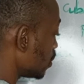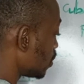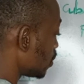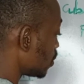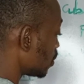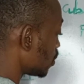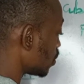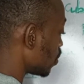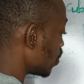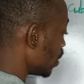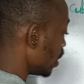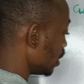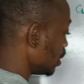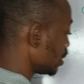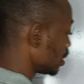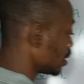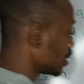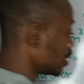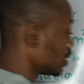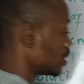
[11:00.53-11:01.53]
squared.
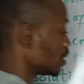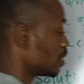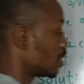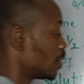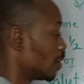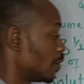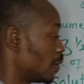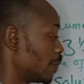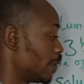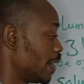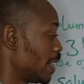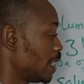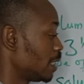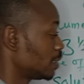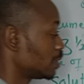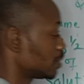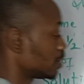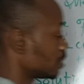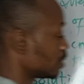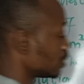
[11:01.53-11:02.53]
All right,
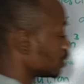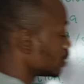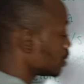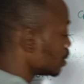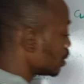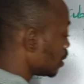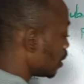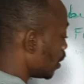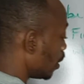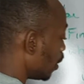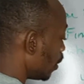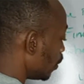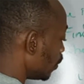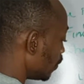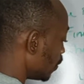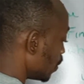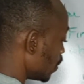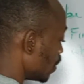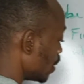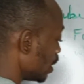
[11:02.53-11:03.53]
all
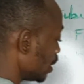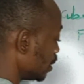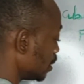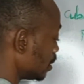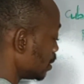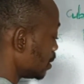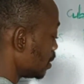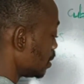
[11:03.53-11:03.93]
over 1.